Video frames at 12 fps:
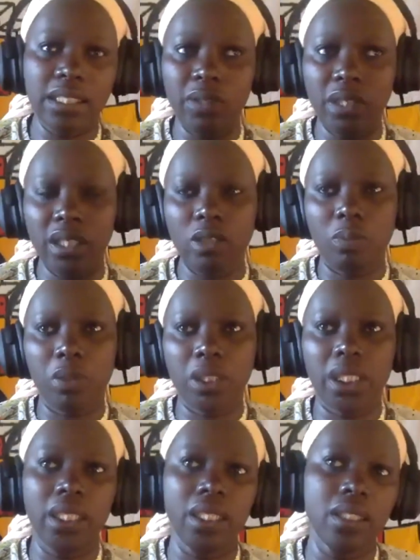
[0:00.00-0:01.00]
we need to
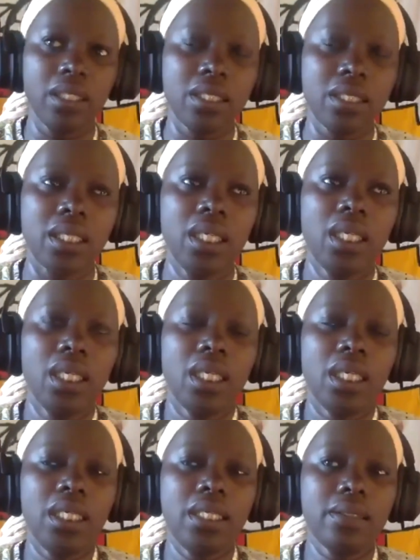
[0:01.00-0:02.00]
protect girls.
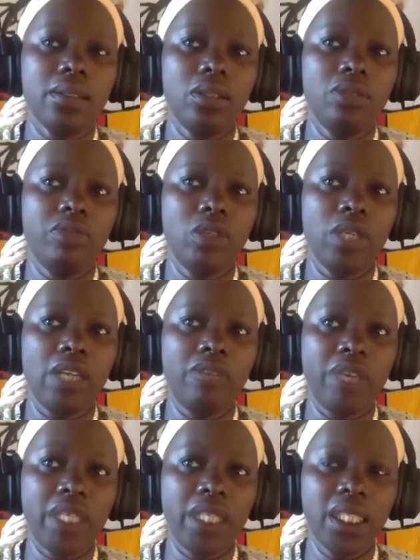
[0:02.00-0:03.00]
And so you get
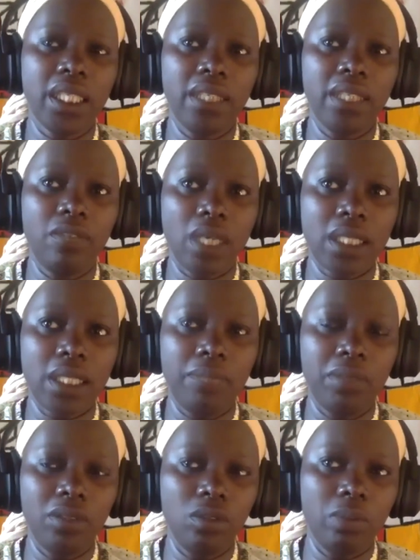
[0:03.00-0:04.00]
vetted, and if you're
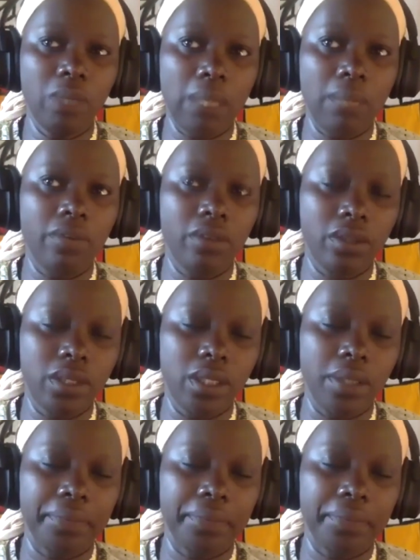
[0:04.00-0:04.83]
accepted, you become a volunteer.